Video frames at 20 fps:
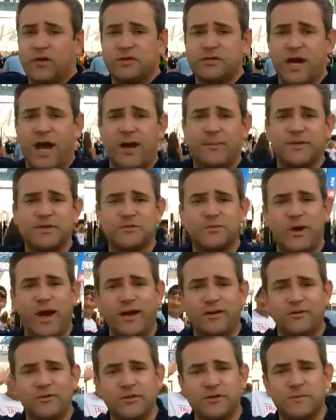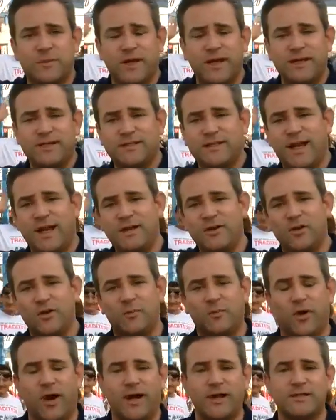for Thomas Rhett, who's playing tonight. You
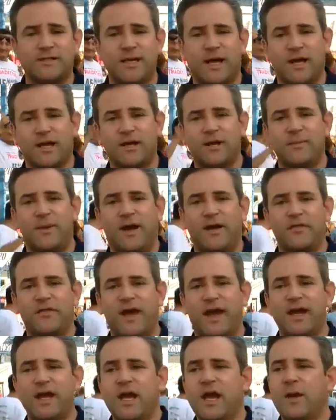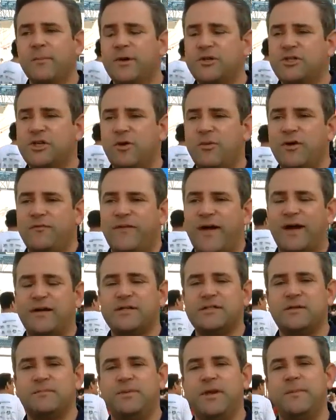heard Brian talking about that. But you know, we
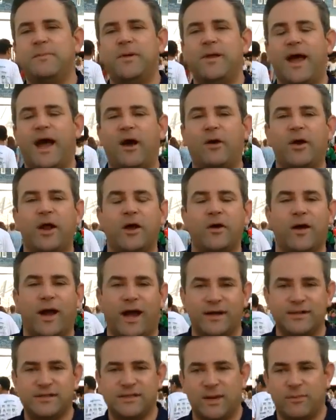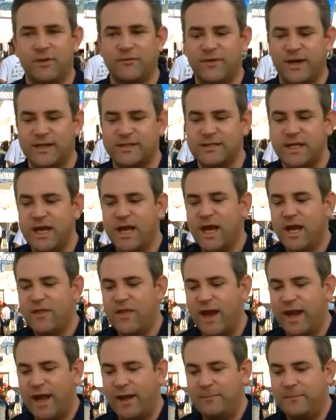found some people out here at Summerfest
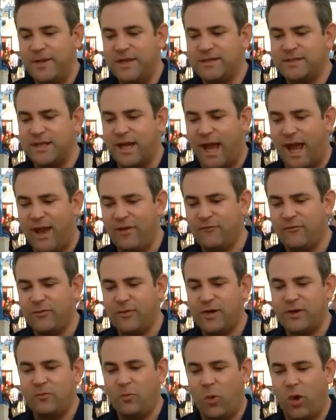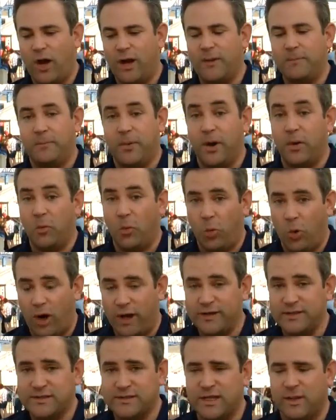that have been to every one but
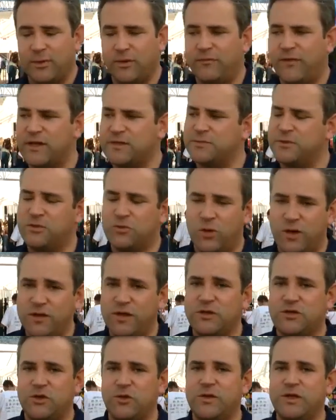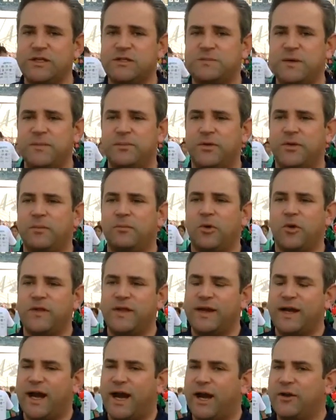one Summerfest. Between the two of these people, more
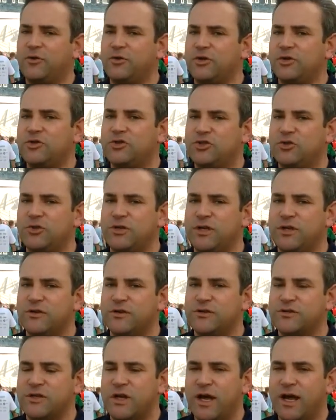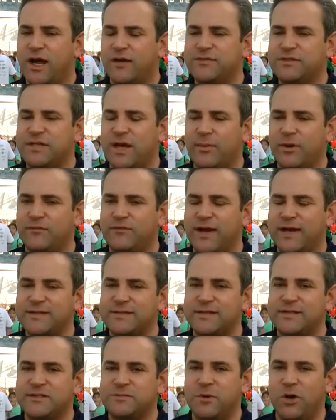than 102 years of
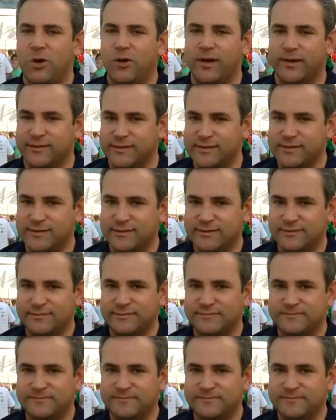Summerfest experience.